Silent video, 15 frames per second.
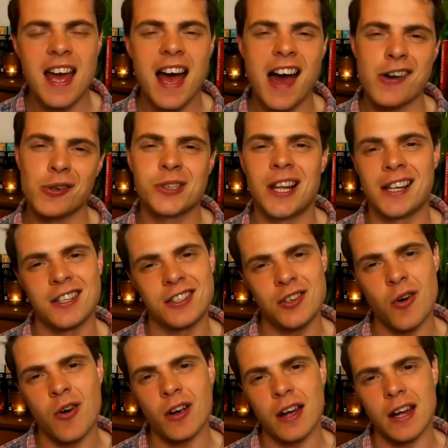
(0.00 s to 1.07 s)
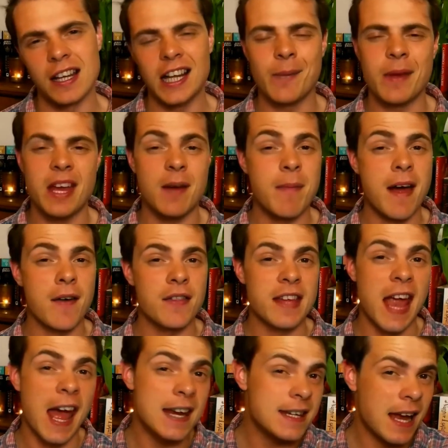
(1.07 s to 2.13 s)
I'd also like to talk a little bit about
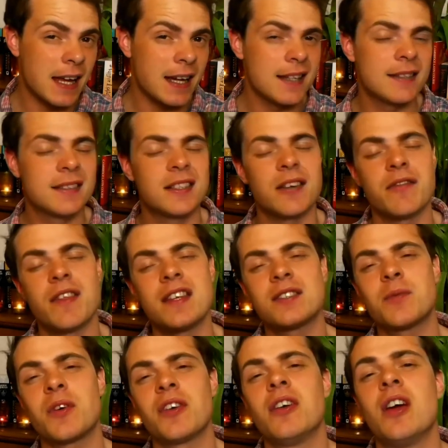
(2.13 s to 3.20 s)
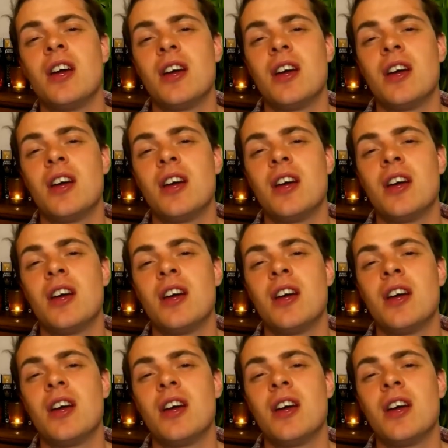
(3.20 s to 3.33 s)
the antagonist of this one,